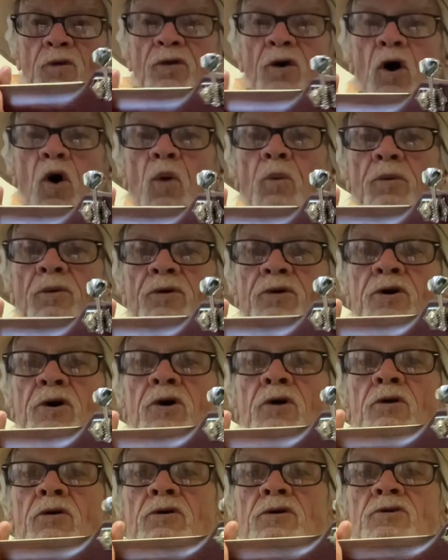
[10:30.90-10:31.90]
open
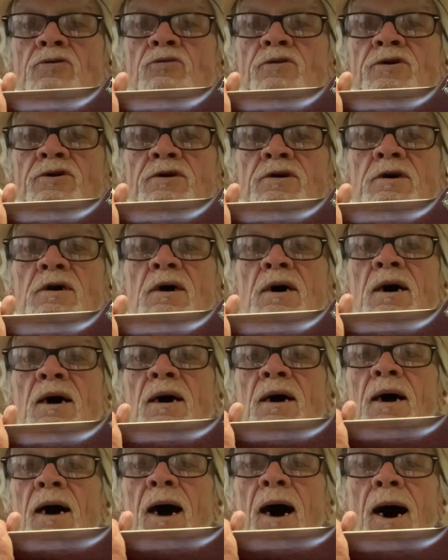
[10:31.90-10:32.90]
tuners, which
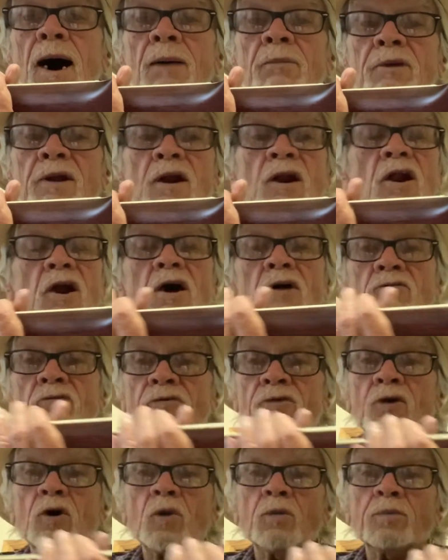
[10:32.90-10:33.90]
I'm in love
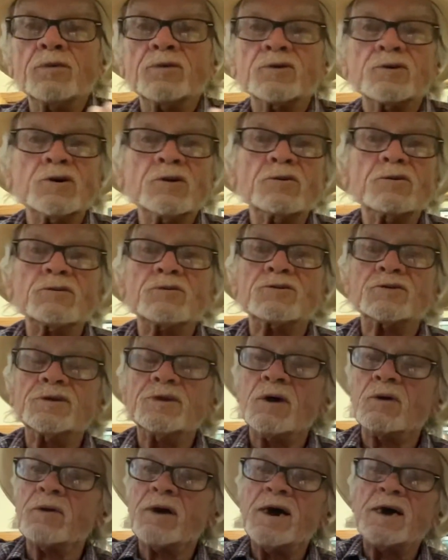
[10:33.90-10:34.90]
with open tuners.
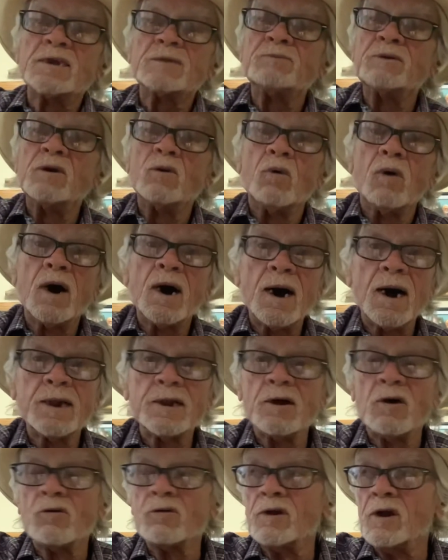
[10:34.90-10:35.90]
Don't ask me why, I
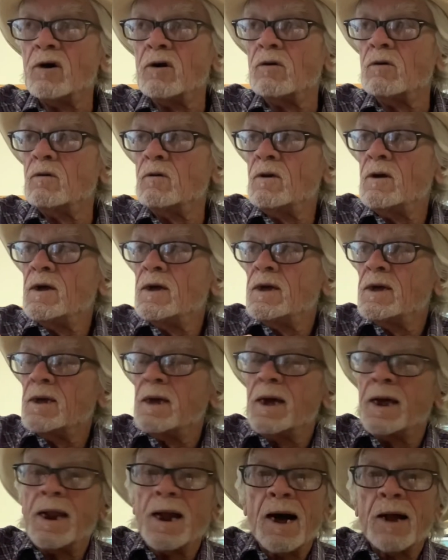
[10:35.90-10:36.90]
don't know,
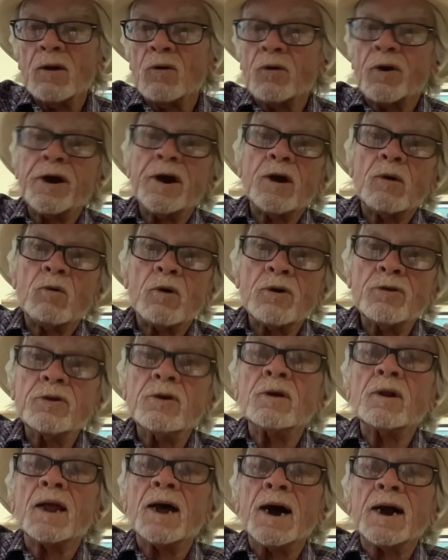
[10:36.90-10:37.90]
and I don't care whether
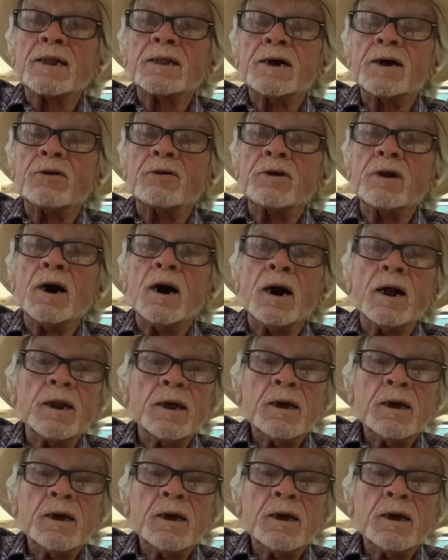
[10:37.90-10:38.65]
you like that or not.